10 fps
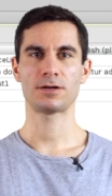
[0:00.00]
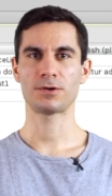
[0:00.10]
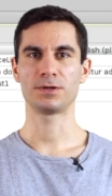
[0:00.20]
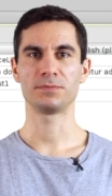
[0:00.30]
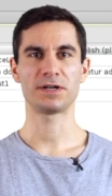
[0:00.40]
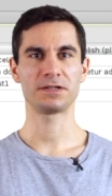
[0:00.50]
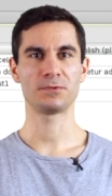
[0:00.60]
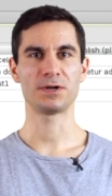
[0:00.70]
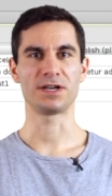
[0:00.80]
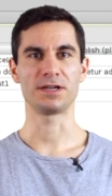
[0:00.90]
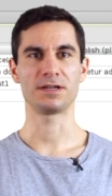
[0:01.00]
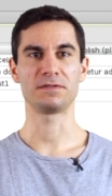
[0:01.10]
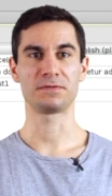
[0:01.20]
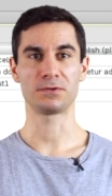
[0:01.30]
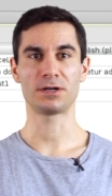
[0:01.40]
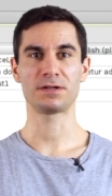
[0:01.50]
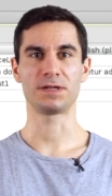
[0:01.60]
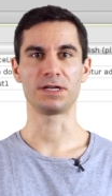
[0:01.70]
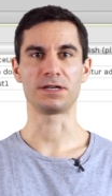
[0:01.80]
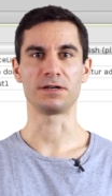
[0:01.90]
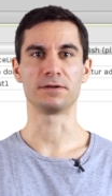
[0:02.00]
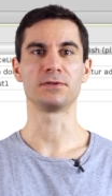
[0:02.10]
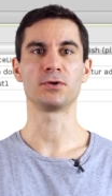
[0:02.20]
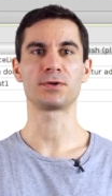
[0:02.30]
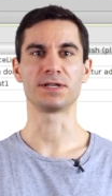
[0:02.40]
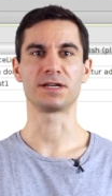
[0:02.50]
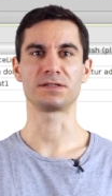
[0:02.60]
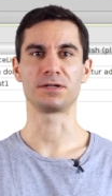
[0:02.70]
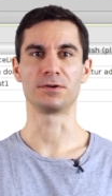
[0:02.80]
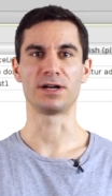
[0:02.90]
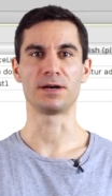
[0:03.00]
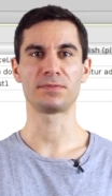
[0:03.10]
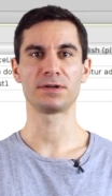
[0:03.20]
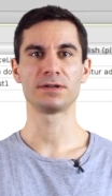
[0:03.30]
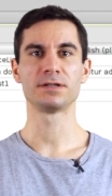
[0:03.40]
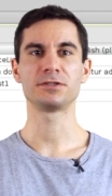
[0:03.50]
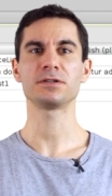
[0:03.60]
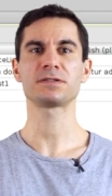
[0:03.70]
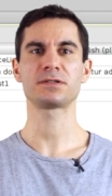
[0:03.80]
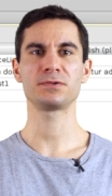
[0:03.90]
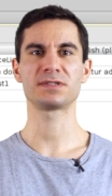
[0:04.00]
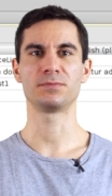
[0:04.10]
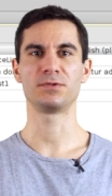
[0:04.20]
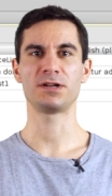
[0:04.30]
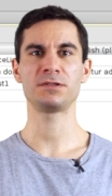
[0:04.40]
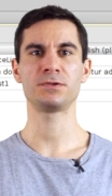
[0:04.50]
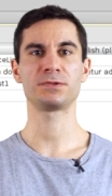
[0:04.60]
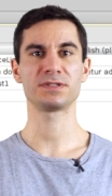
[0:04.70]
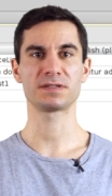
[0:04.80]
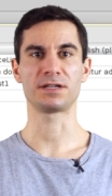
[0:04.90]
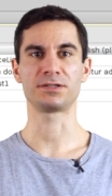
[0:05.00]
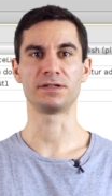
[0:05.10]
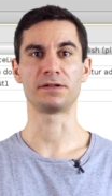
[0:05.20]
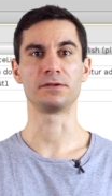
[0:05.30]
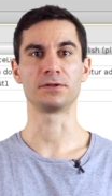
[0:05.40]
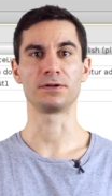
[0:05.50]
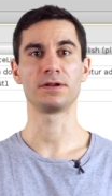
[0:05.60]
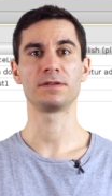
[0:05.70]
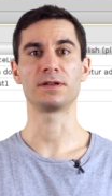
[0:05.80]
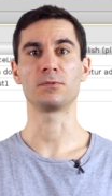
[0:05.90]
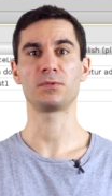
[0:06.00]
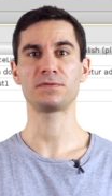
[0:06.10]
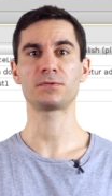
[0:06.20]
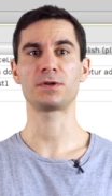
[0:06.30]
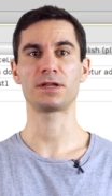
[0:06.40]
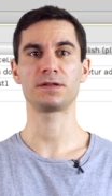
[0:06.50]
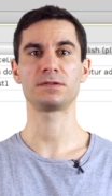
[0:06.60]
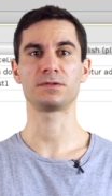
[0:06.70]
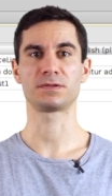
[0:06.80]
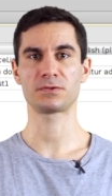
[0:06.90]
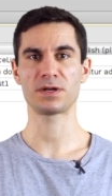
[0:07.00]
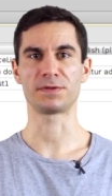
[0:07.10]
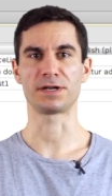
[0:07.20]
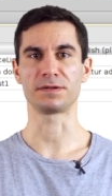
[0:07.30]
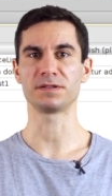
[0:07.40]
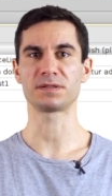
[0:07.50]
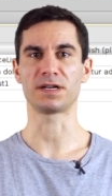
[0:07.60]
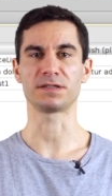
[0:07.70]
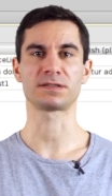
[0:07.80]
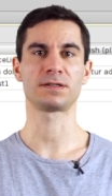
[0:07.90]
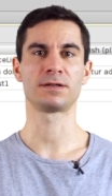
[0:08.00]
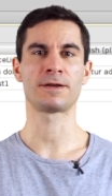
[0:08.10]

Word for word: Oh, and by the way, if you are thinking of localizing your app, just use the brand new translation editor that we've created to streamline this task.